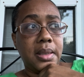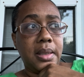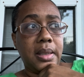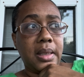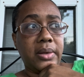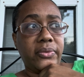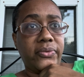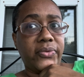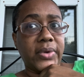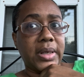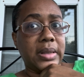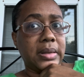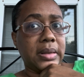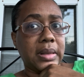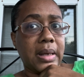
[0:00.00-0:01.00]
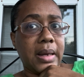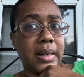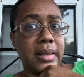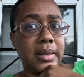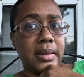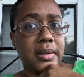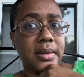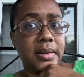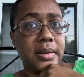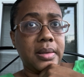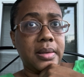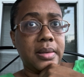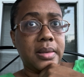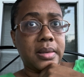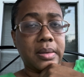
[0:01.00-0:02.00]
they felt
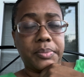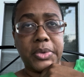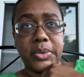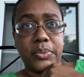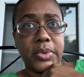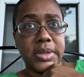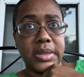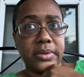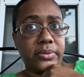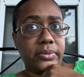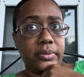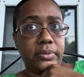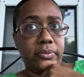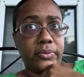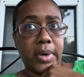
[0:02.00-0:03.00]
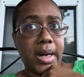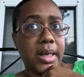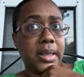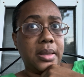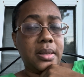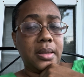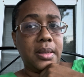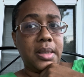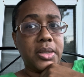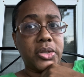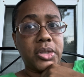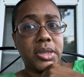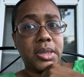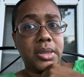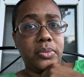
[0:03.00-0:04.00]
like something wasn't right, that
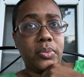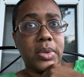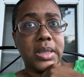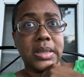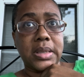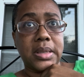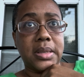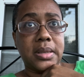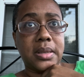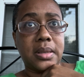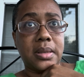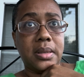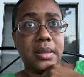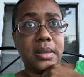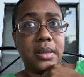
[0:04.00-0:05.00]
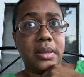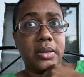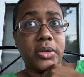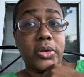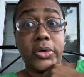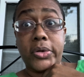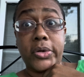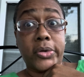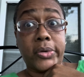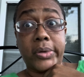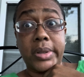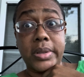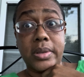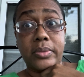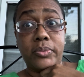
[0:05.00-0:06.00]
she wasn't
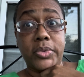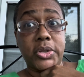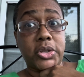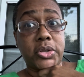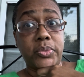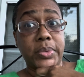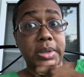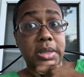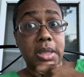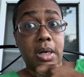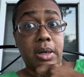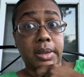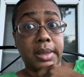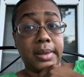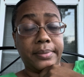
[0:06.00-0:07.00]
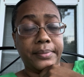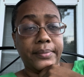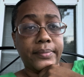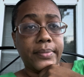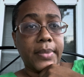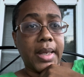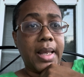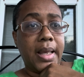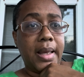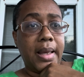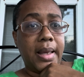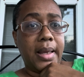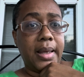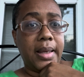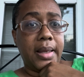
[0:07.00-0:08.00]
coherent when she was talking.
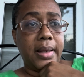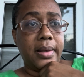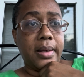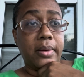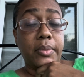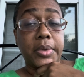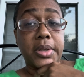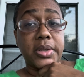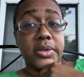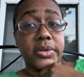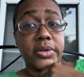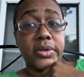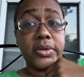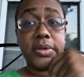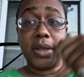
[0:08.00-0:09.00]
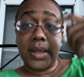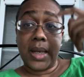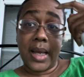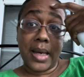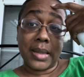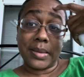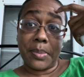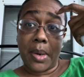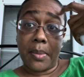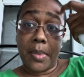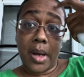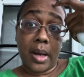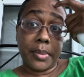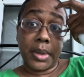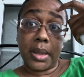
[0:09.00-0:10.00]
And they were concerned, asked my
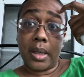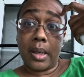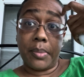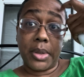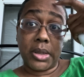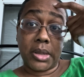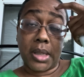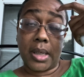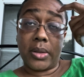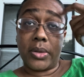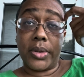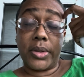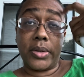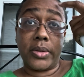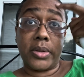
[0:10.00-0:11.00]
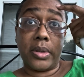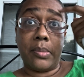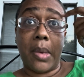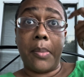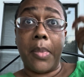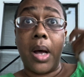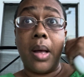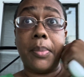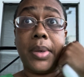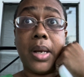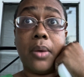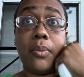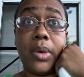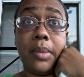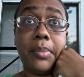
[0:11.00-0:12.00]
mom to come and check on her. So my mom and I
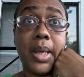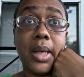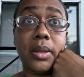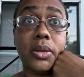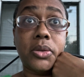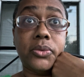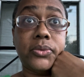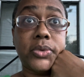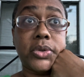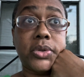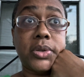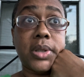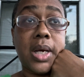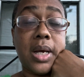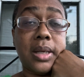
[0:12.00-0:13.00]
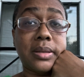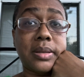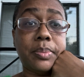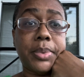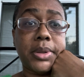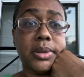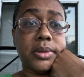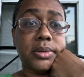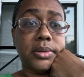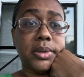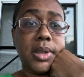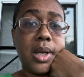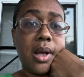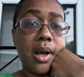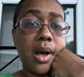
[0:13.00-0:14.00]
went back over to the hospital,
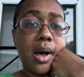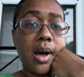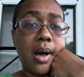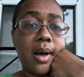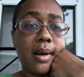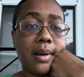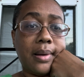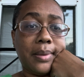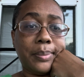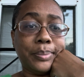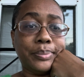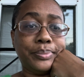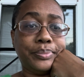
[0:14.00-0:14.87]
um,